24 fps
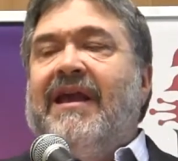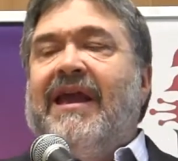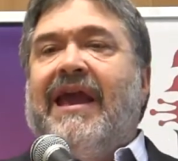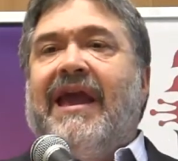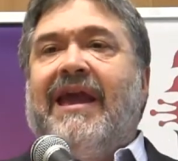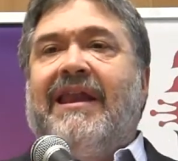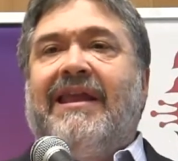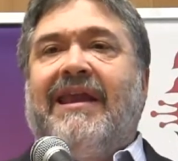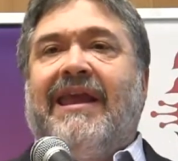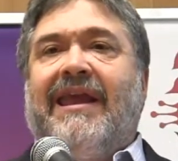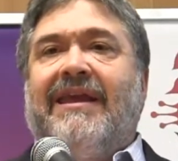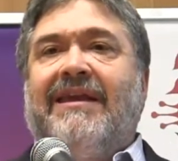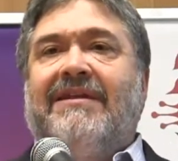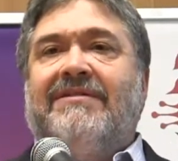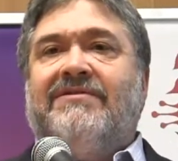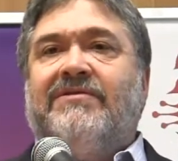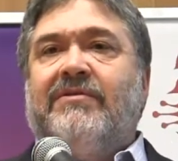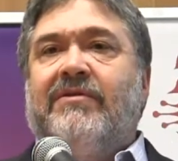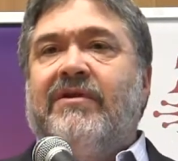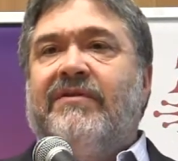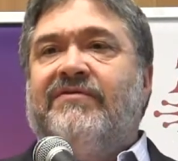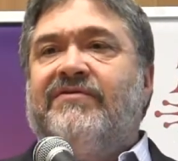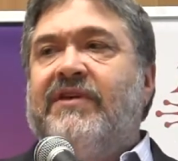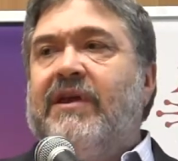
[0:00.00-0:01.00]
And he
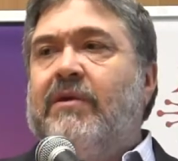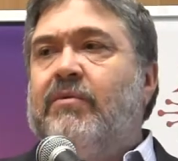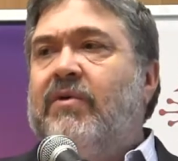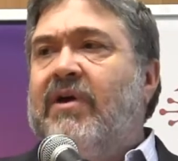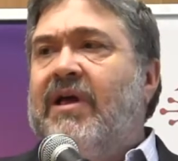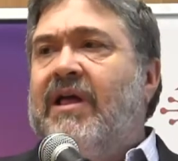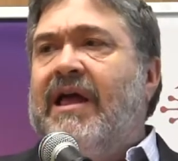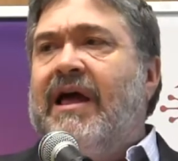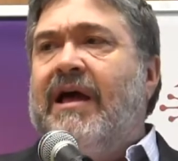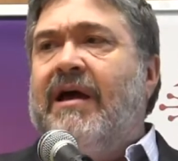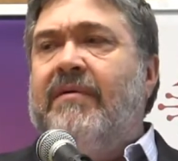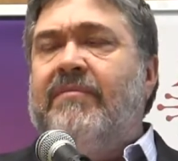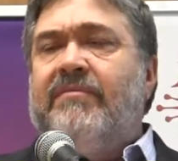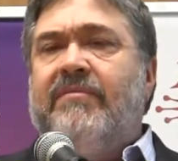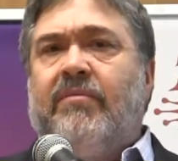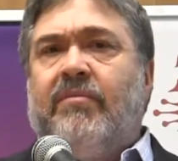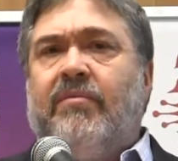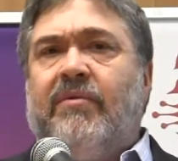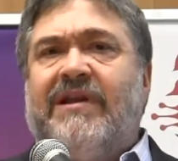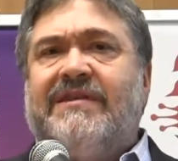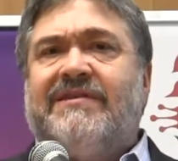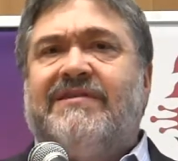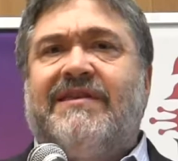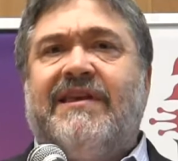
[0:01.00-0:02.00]
sort of said, well,
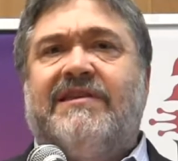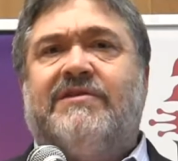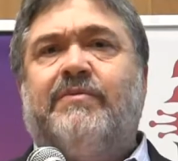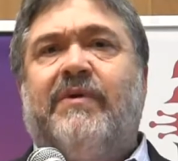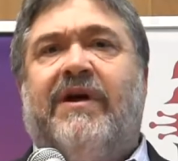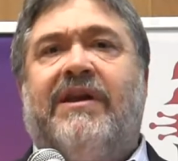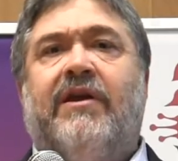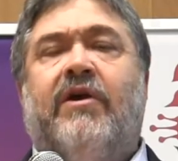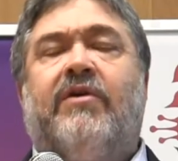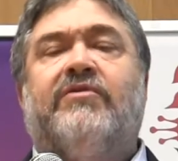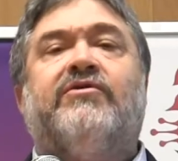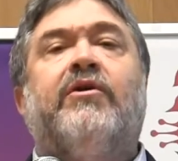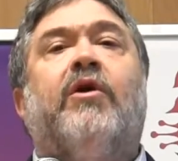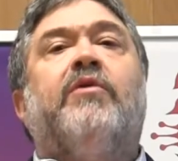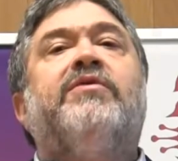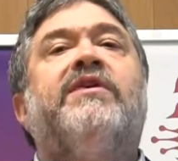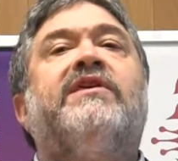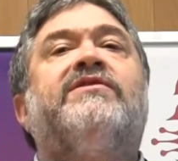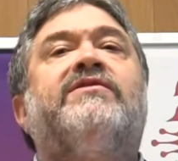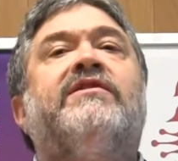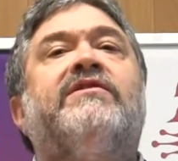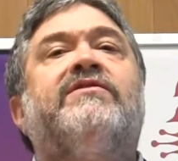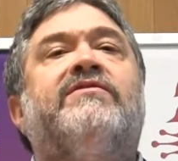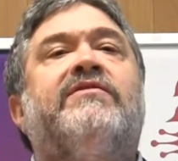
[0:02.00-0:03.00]
what's this one? He goes, oh,
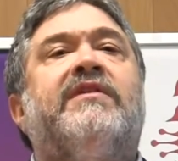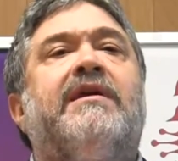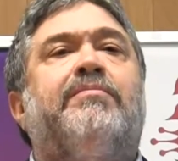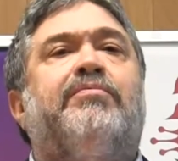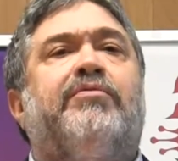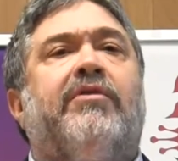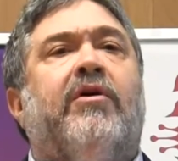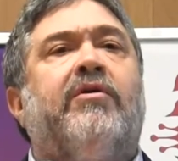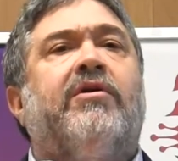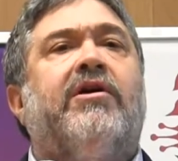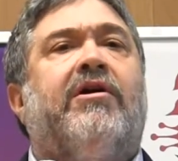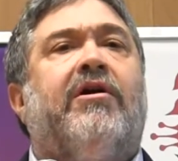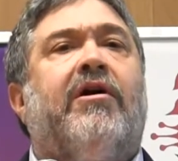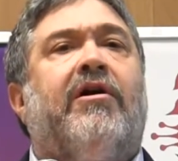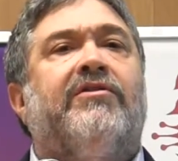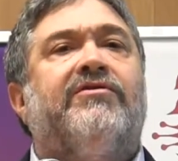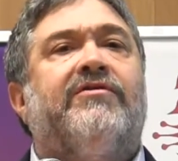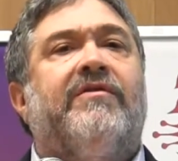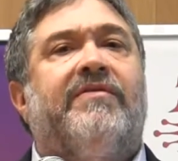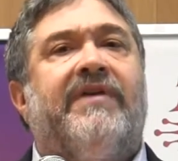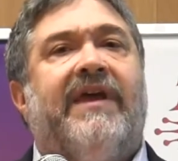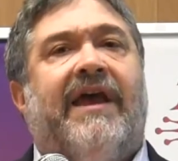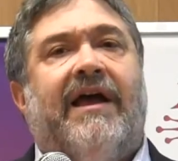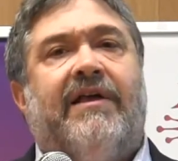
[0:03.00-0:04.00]
this is the
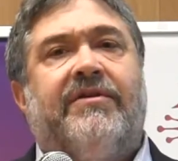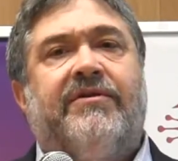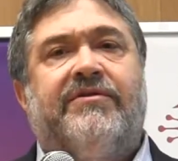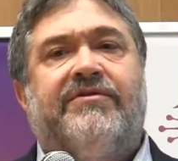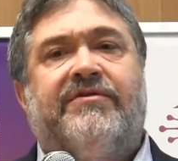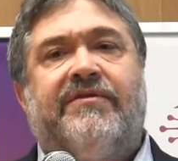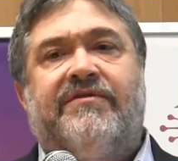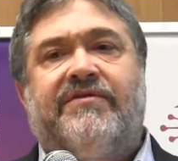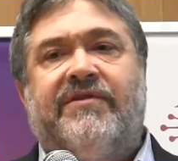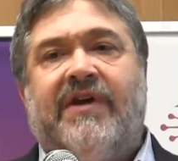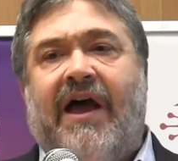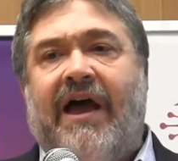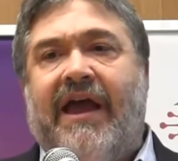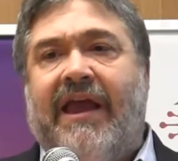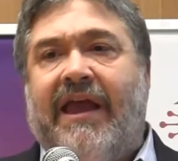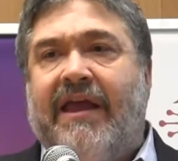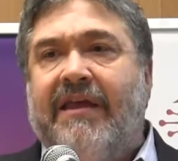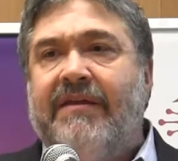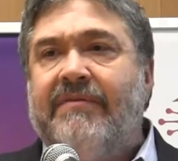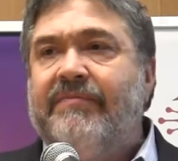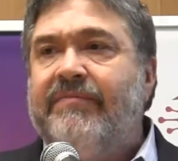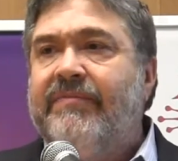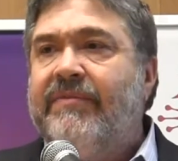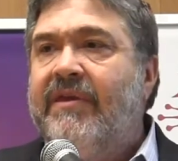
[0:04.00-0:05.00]
Protocols of the Elders of
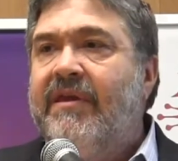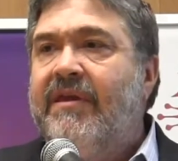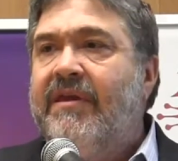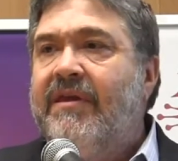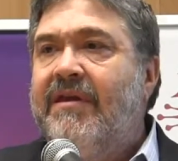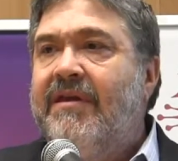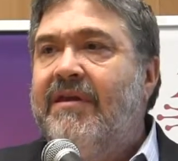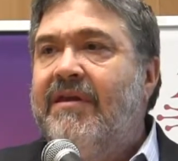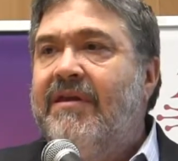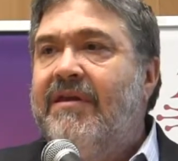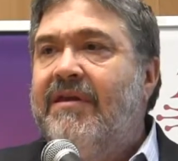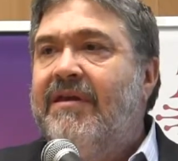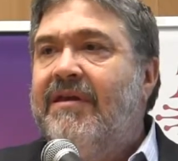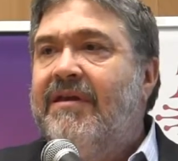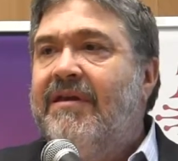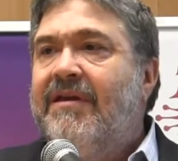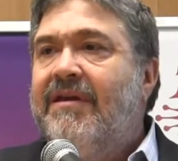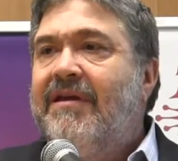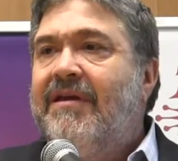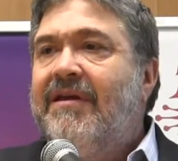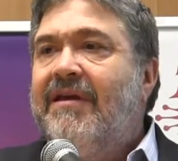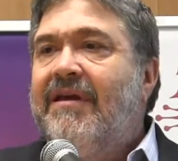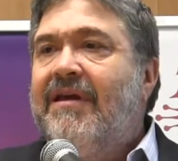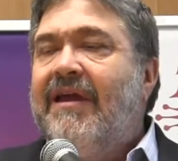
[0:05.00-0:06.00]
Zion.
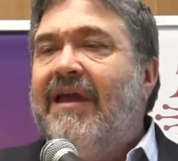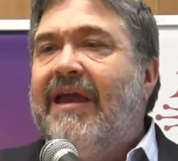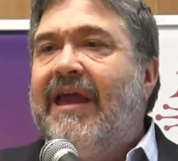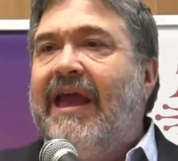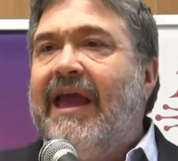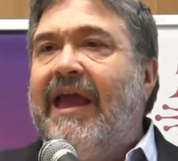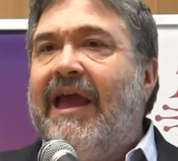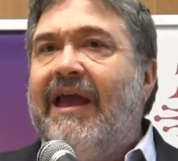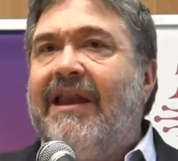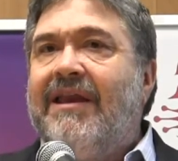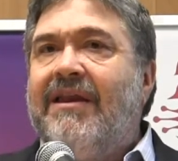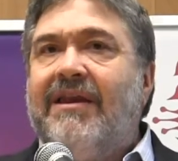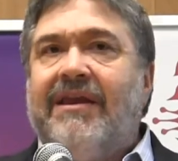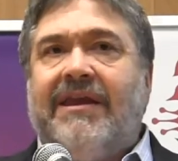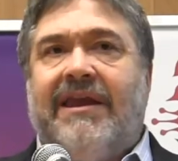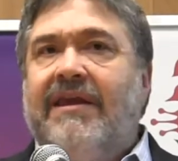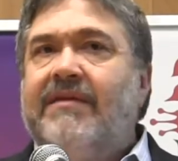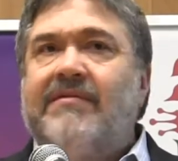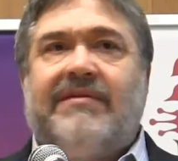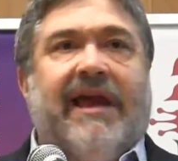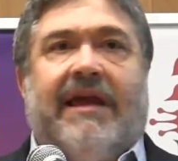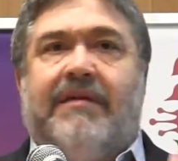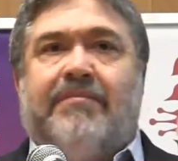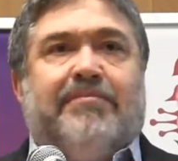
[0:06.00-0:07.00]
And
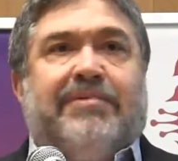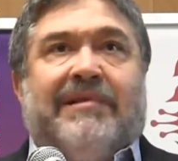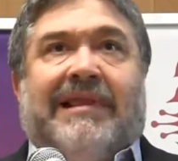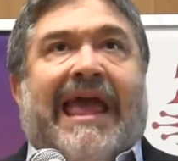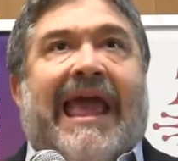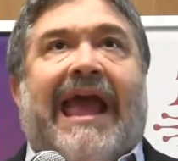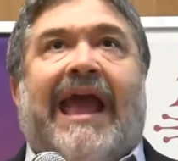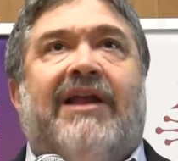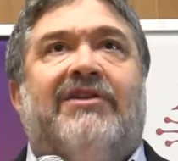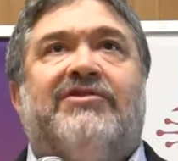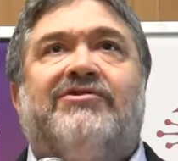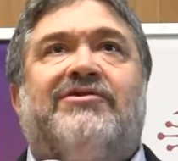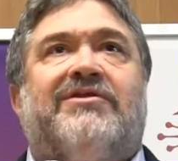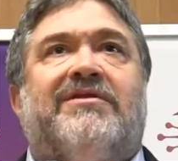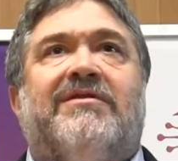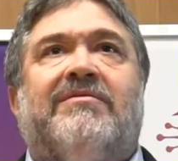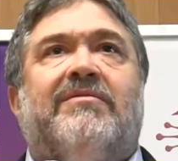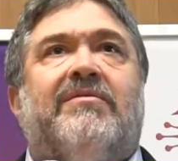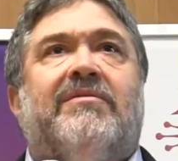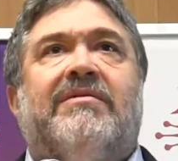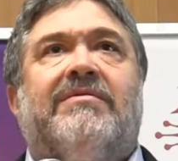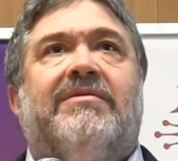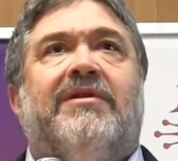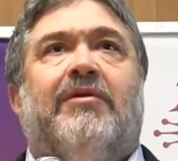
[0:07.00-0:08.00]
he like blanched.
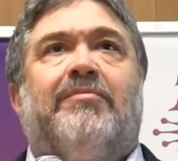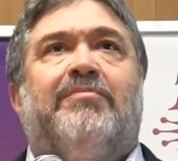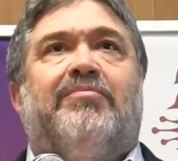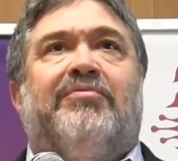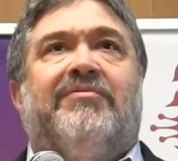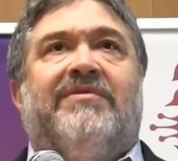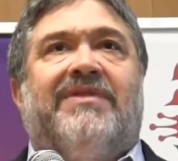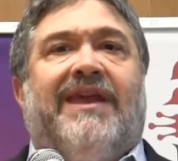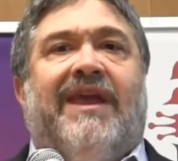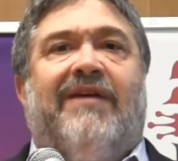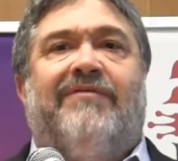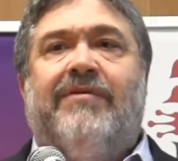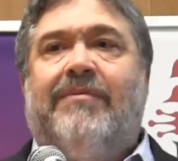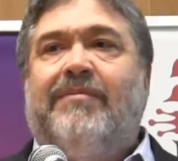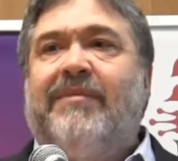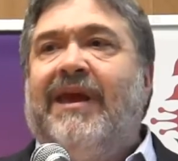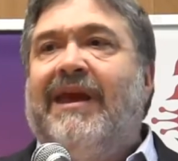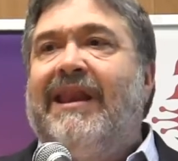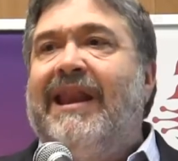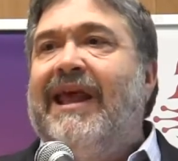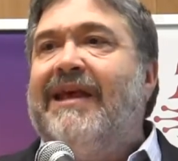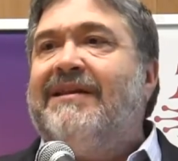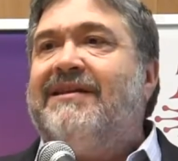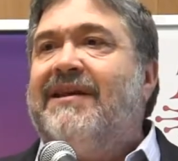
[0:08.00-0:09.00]
They're giving me
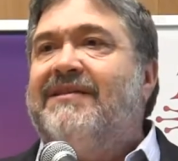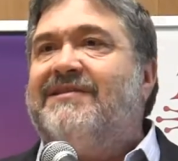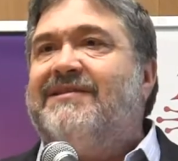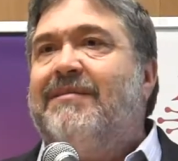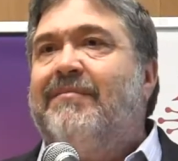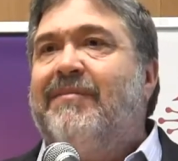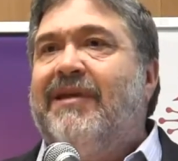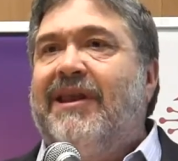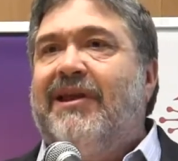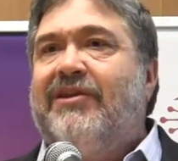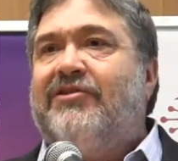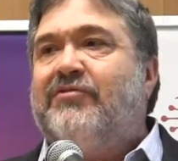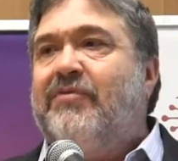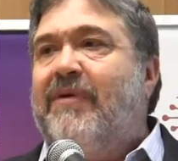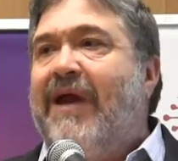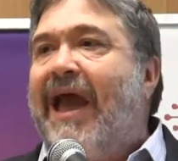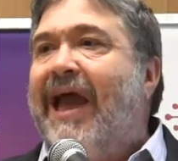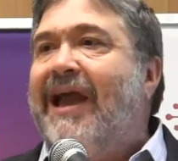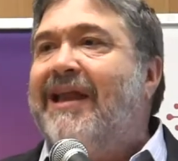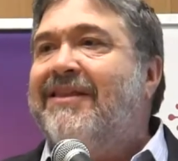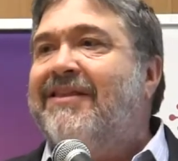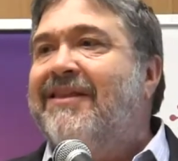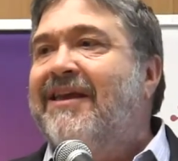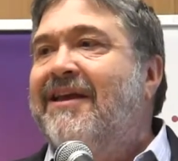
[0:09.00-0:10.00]
an anti-Semitic
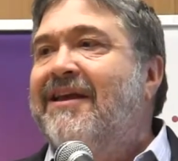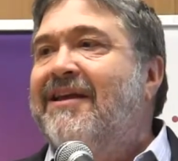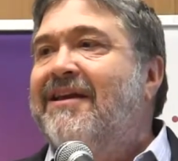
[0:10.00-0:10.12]
tract.